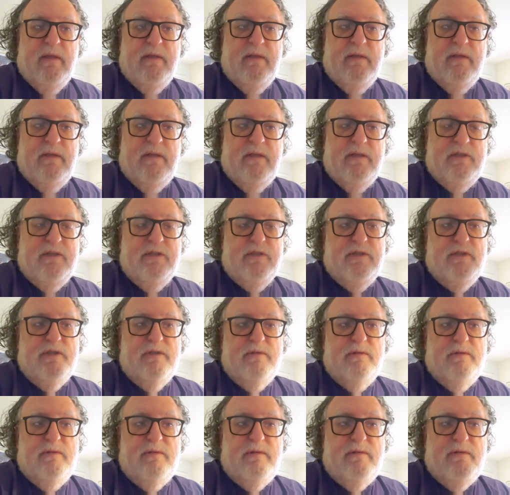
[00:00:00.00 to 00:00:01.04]
that you
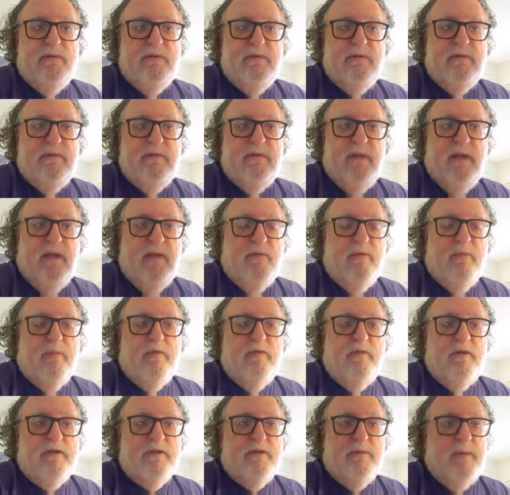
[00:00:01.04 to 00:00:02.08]
should have a
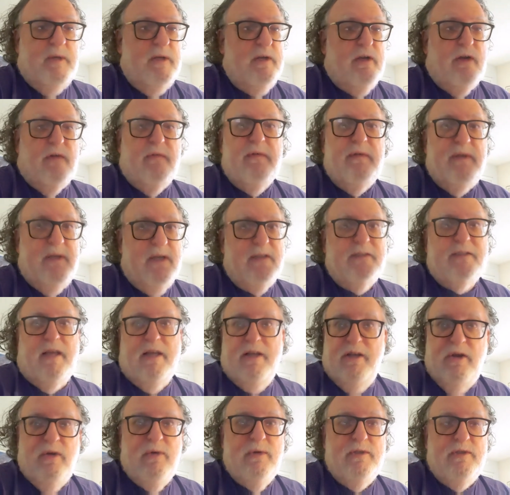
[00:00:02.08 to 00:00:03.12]
professionally made cover. Yes, I
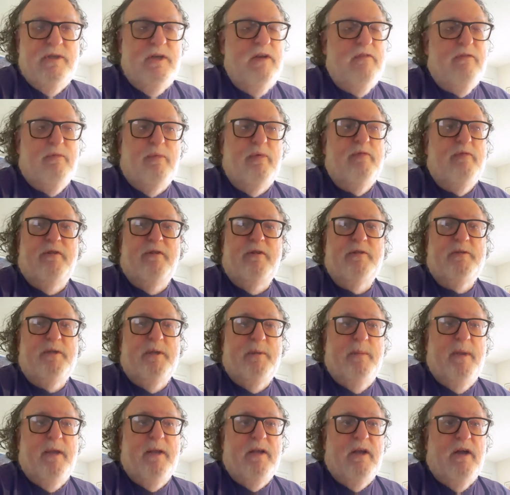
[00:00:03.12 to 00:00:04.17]
know I should have a professionally
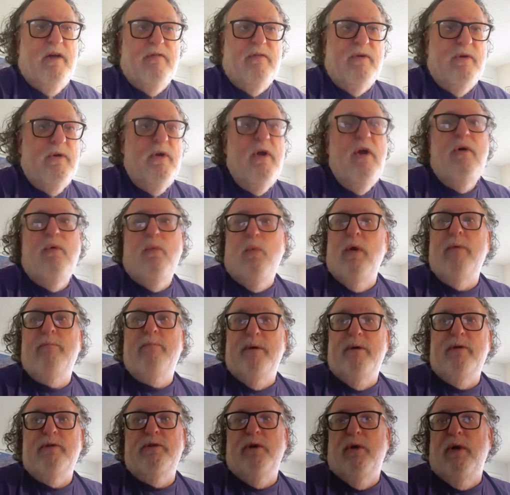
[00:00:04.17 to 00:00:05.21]
made cover. What
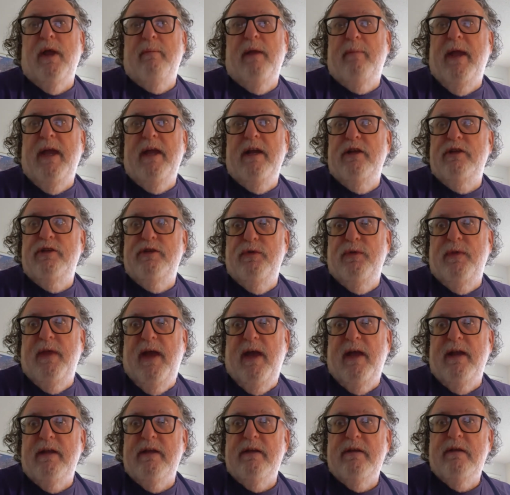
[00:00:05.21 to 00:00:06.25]
bill don't I pay to do
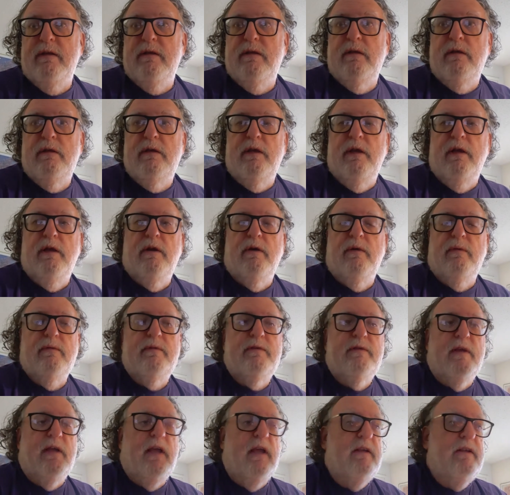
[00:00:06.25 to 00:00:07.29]
that?
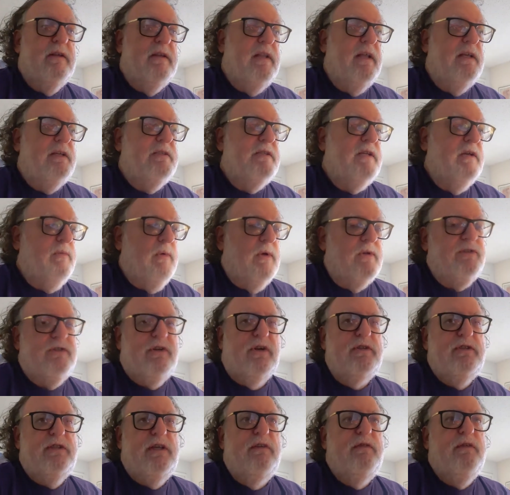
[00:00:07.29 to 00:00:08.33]
It's like they say, well,
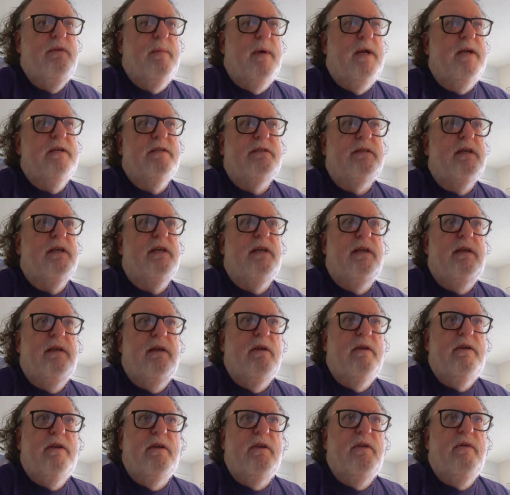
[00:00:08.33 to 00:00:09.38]
start saving money. It's like,
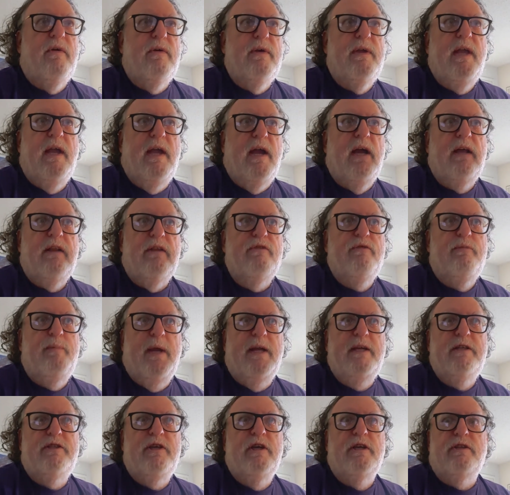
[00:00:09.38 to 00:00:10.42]
okay, I live
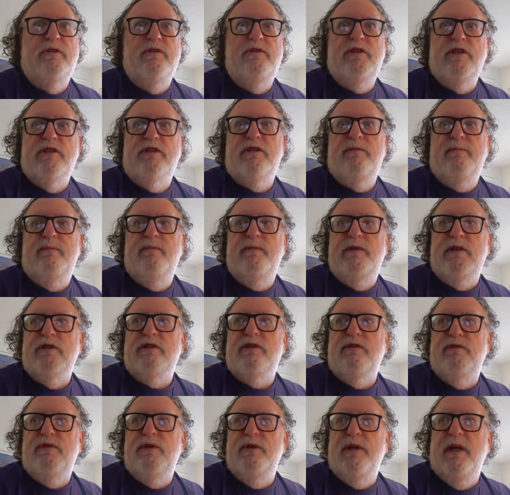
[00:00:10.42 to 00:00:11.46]
paycheck to just
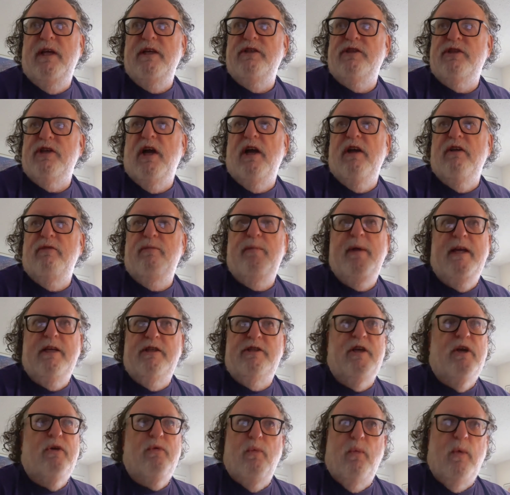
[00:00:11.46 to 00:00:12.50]
a few days shy of
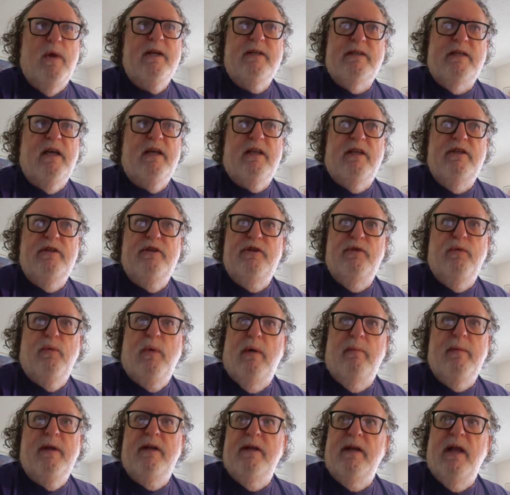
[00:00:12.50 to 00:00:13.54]
paycheck. What exactly do you
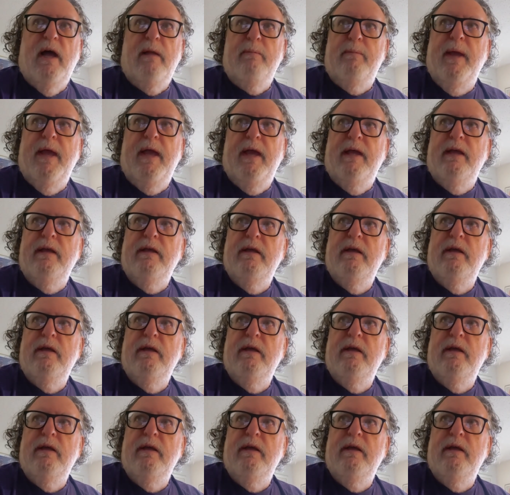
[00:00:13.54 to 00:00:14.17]
want me to not pay?